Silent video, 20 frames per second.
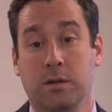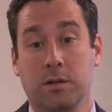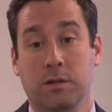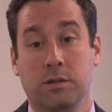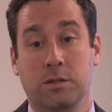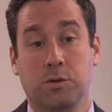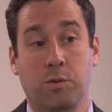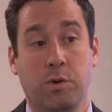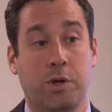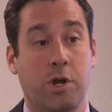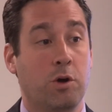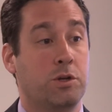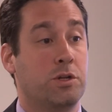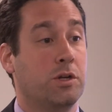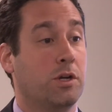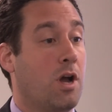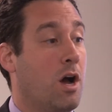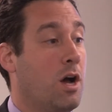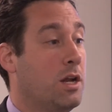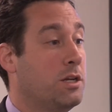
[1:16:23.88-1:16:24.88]
So when we go to
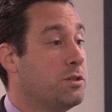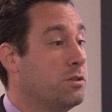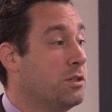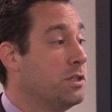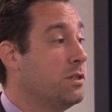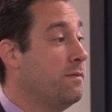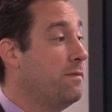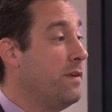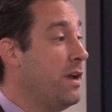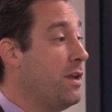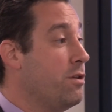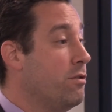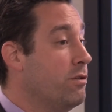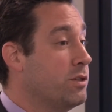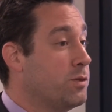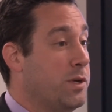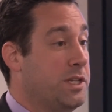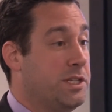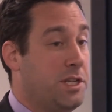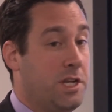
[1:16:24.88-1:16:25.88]
concerts and venues,
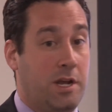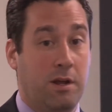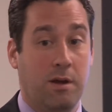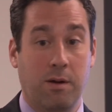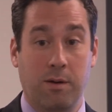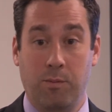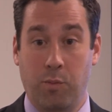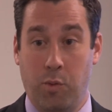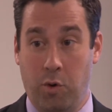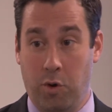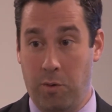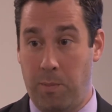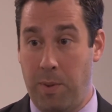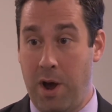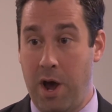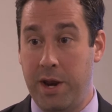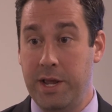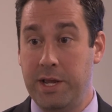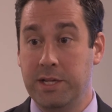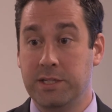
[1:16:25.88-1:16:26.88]
we see porta
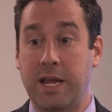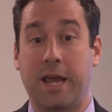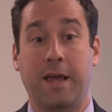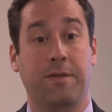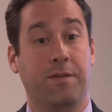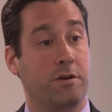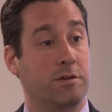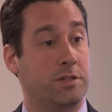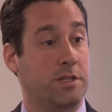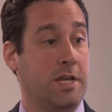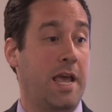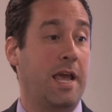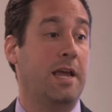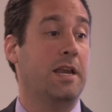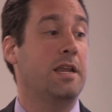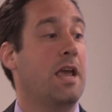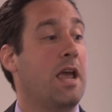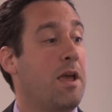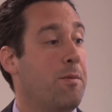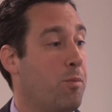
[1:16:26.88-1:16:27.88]
potties, and there's the
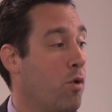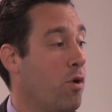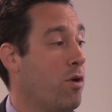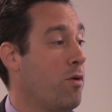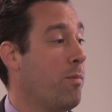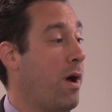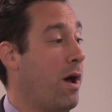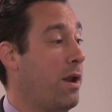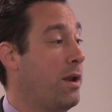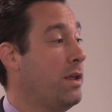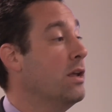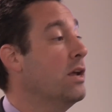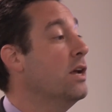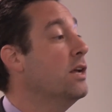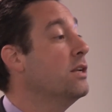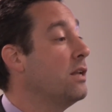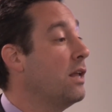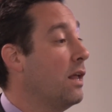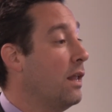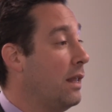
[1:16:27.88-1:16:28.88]
ADA porta potty
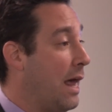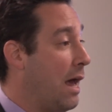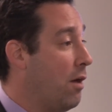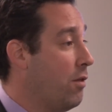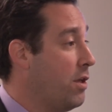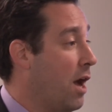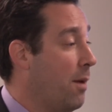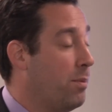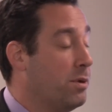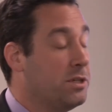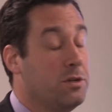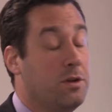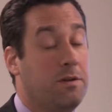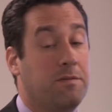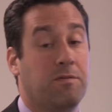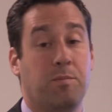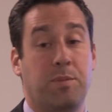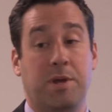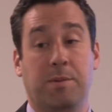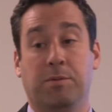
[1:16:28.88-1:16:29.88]
that allow the opportunity
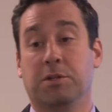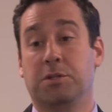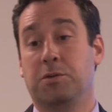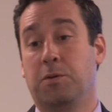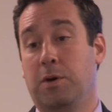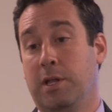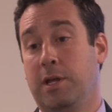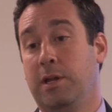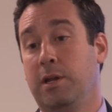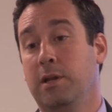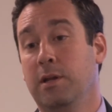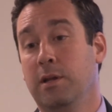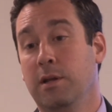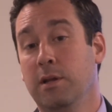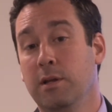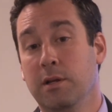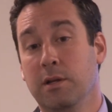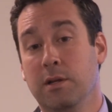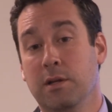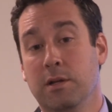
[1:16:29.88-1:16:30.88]
for people to toilet.
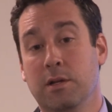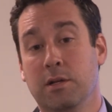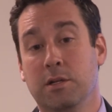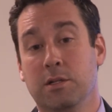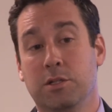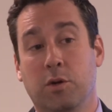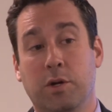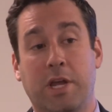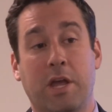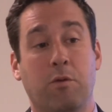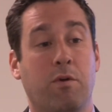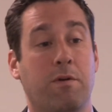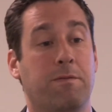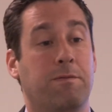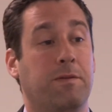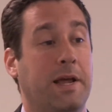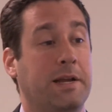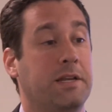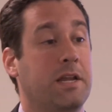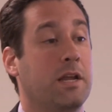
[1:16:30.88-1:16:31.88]
So again,
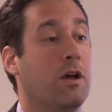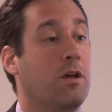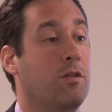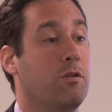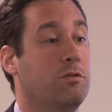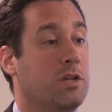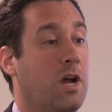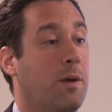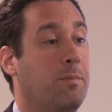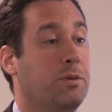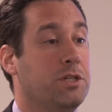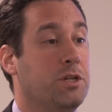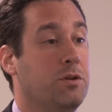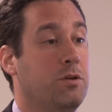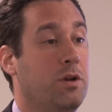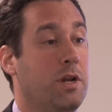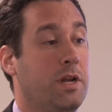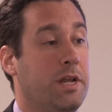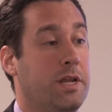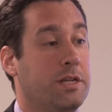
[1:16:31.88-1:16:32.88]
reflecting on those
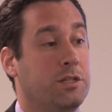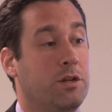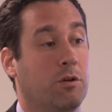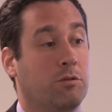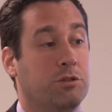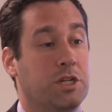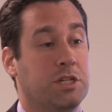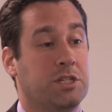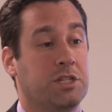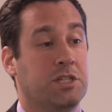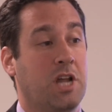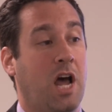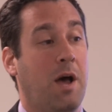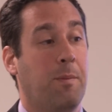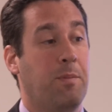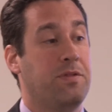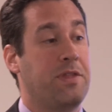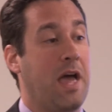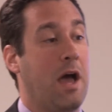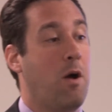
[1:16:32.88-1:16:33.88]
opportunities. Don't just
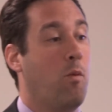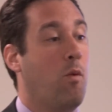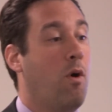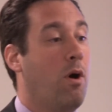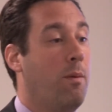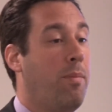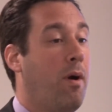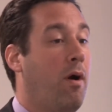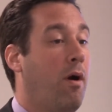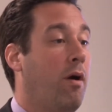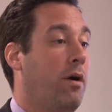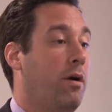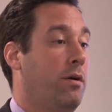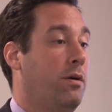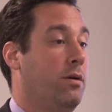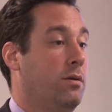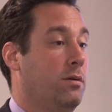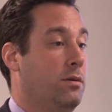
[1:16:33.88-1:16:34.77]
stop at that one part.